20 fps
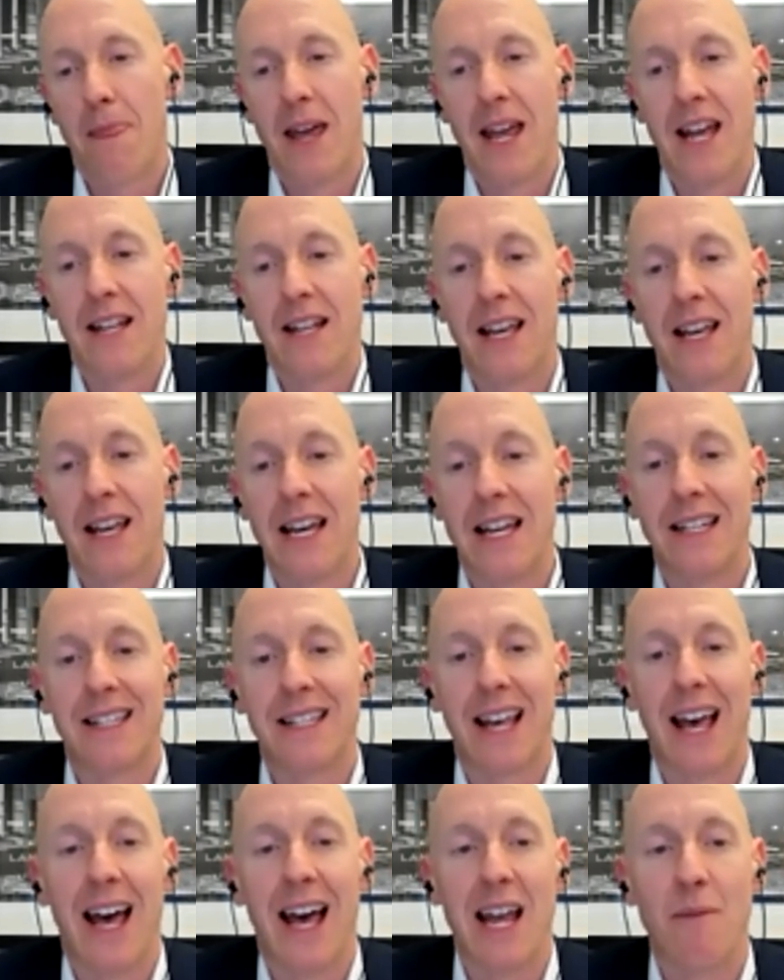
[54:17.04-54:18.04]

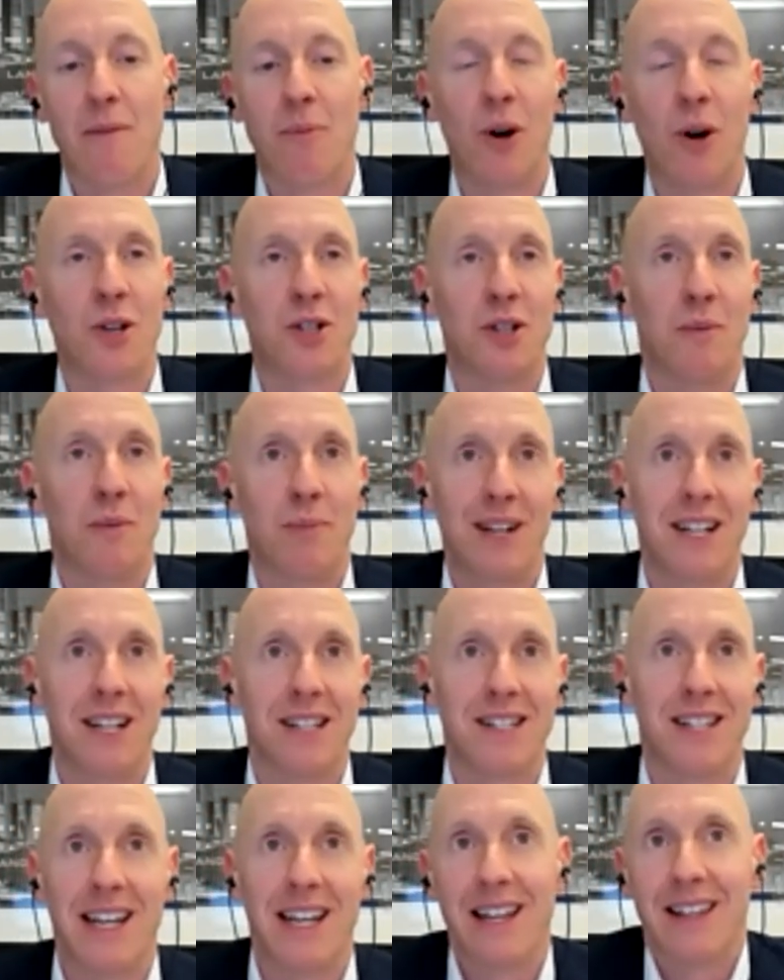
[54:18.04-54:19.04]
it's a
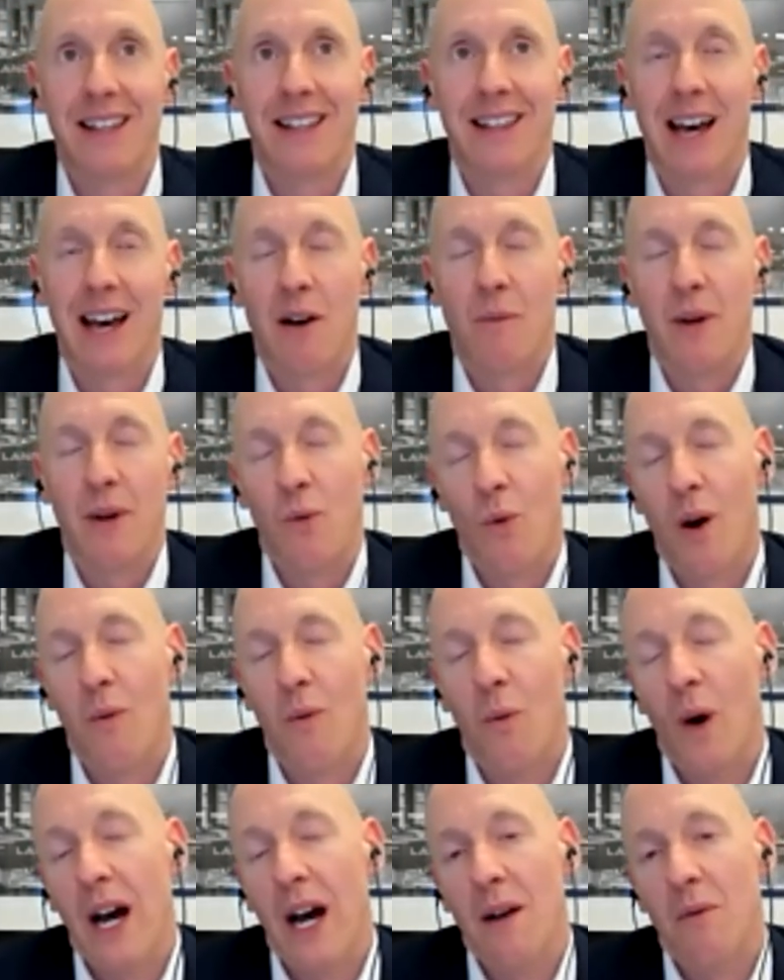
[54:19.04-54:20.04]
possibility that would be
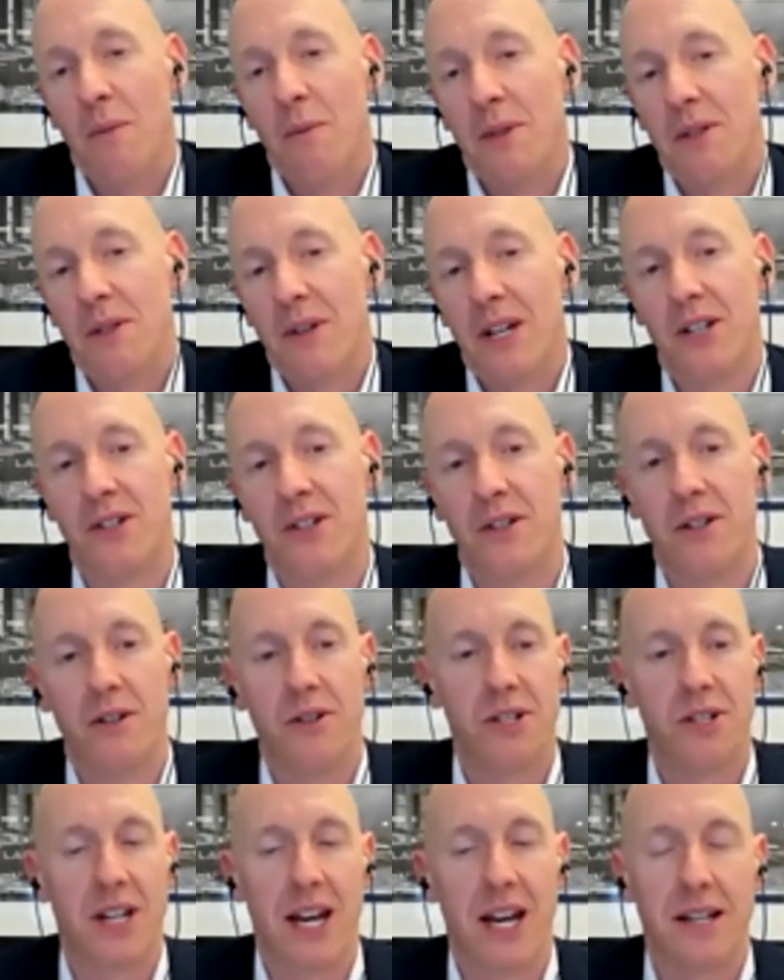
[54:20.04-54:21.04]
one way would be to issue new
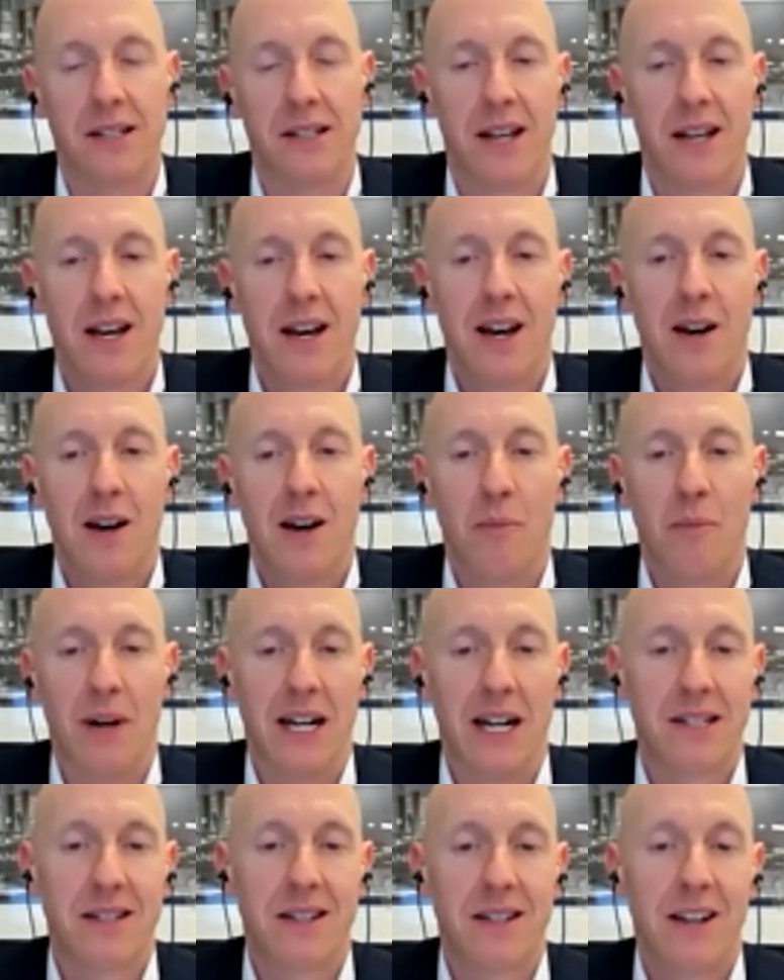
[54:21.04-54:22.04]
shares.
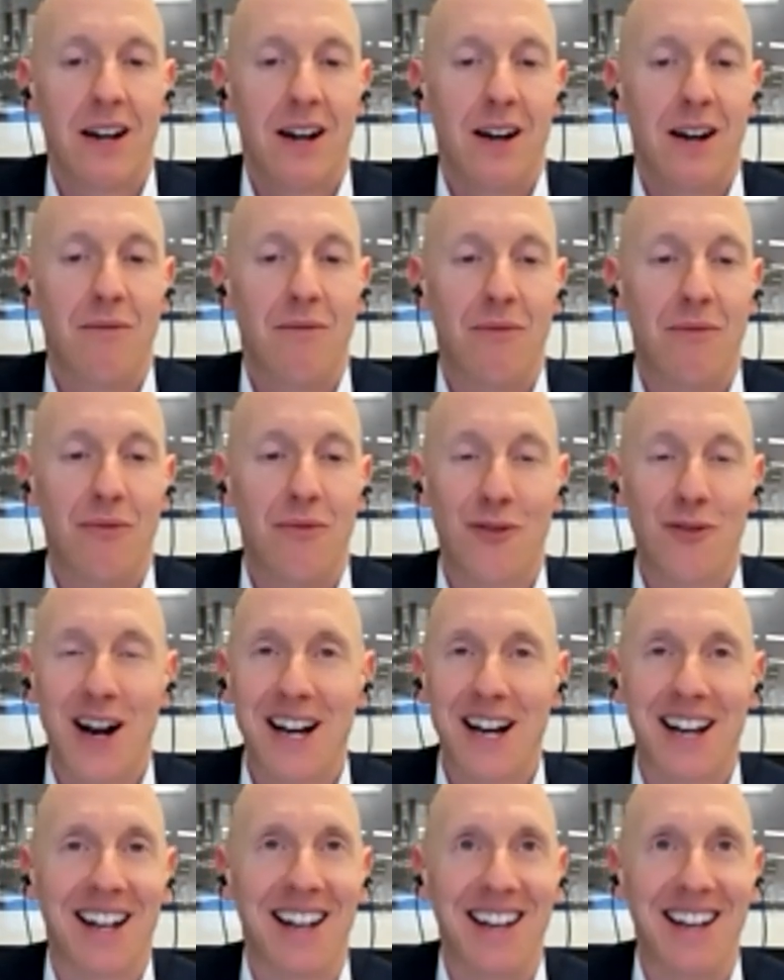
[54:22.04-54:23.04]
But
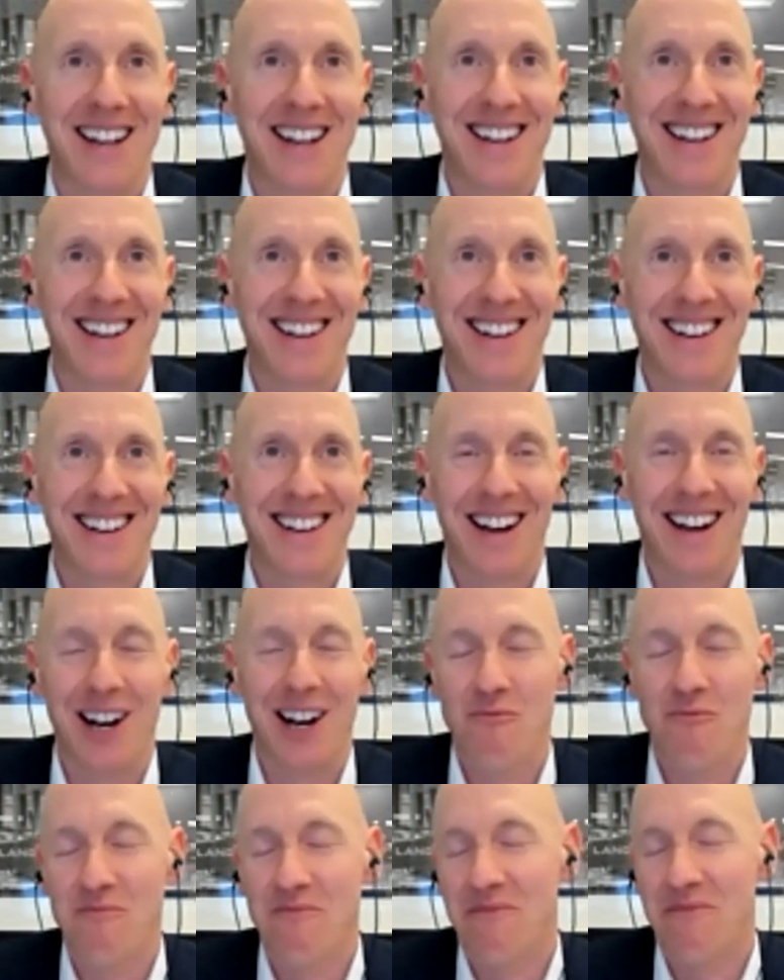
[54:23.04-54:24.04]
frankly,
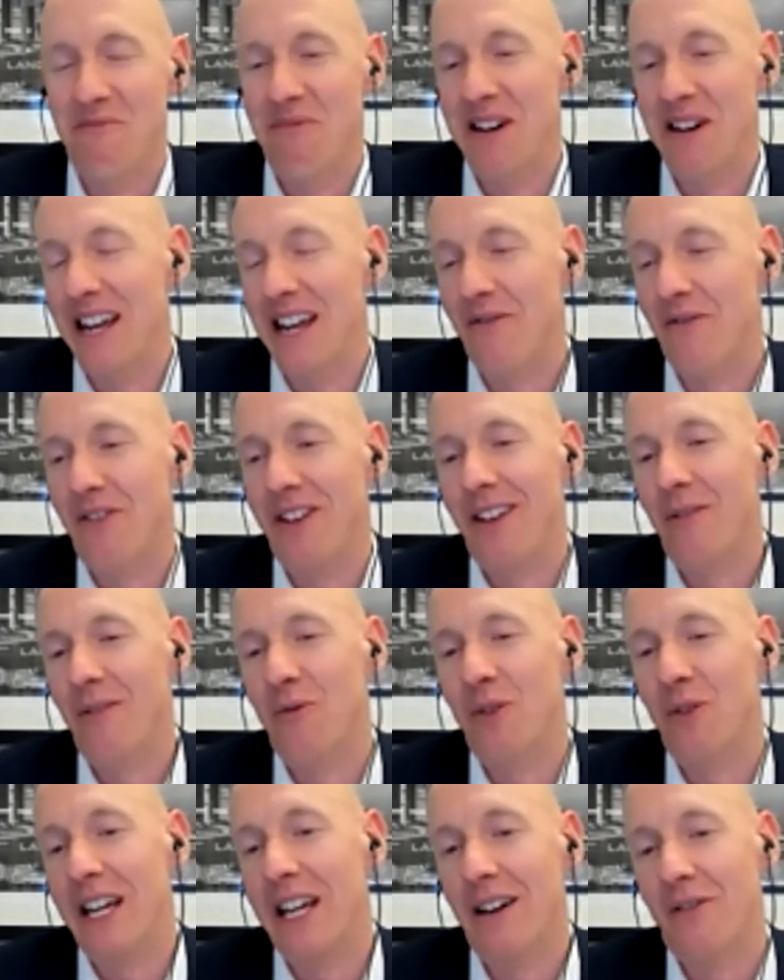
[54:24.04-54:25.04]
we
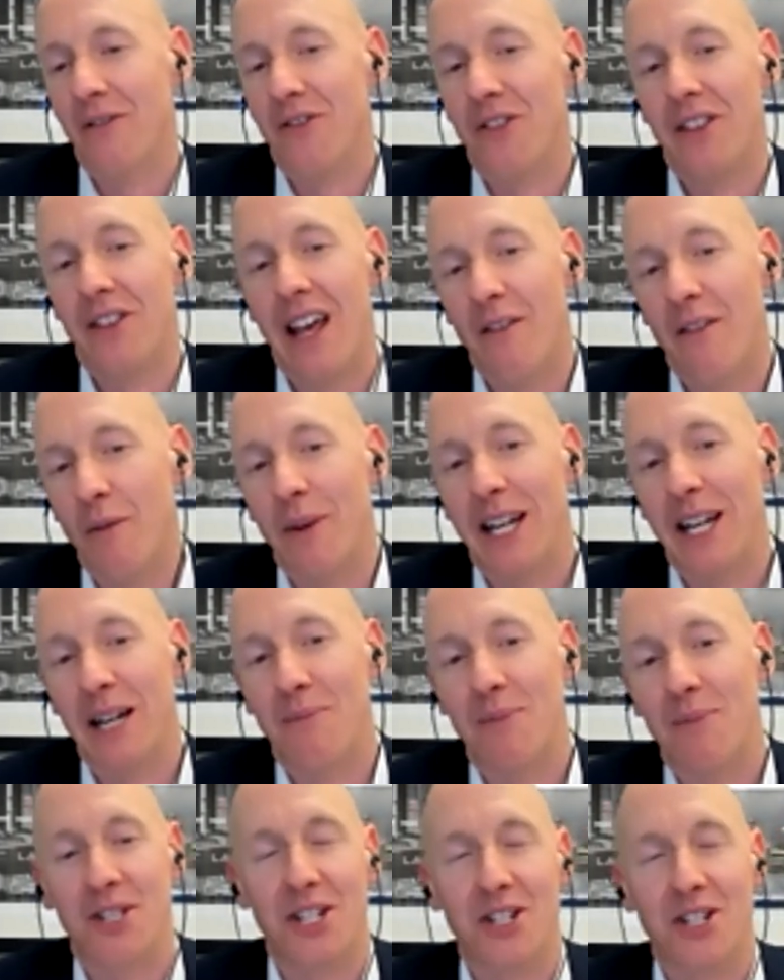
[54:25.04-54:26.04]
have never been in
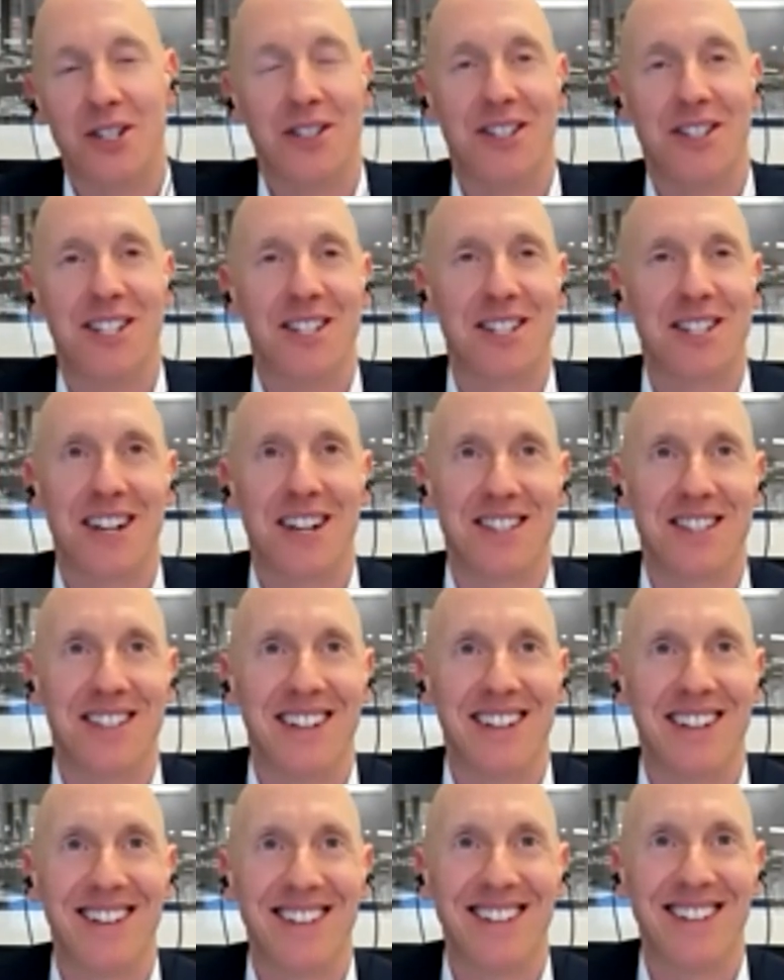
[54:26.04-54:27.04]
a position to discuss
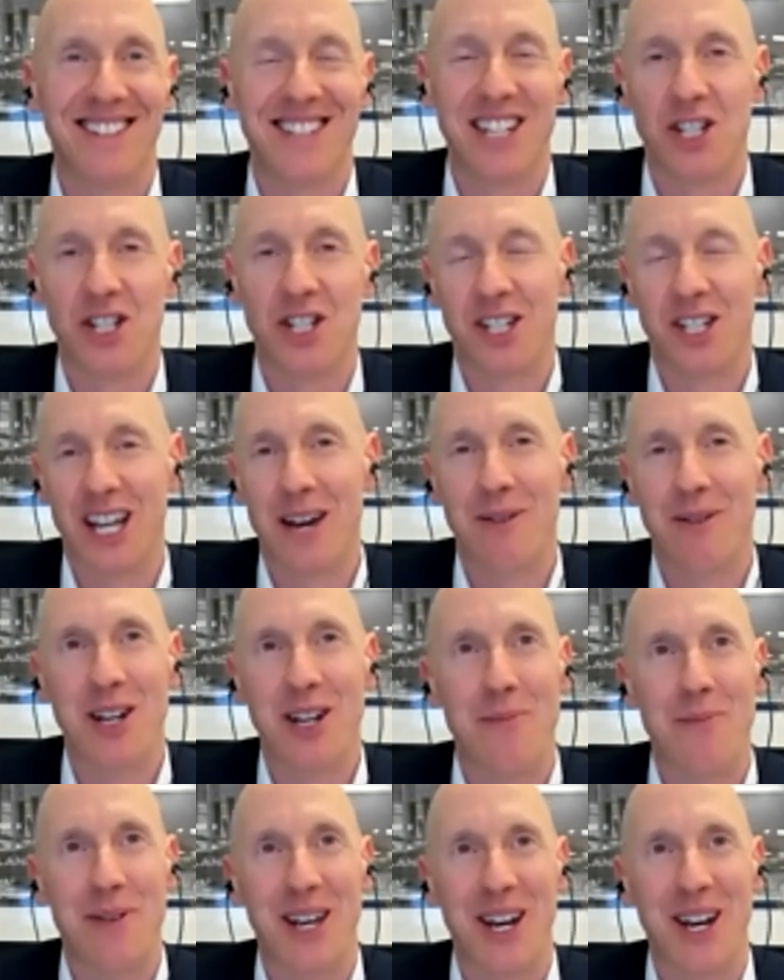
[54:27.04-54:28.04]
it since the day we
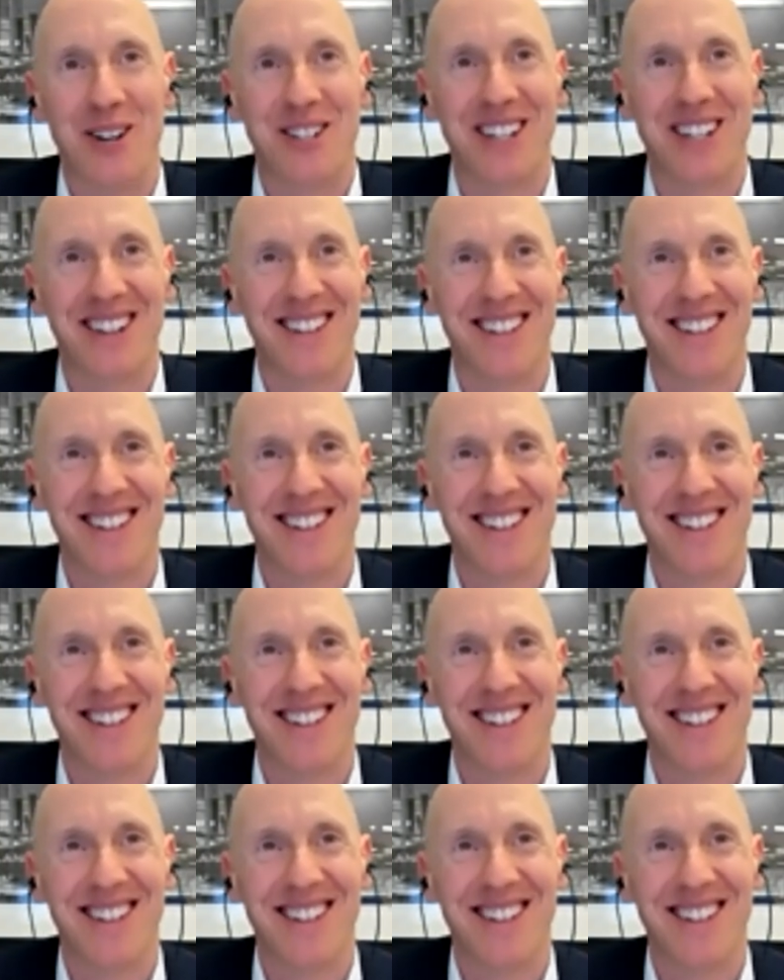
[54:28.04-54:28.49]
IPO'd.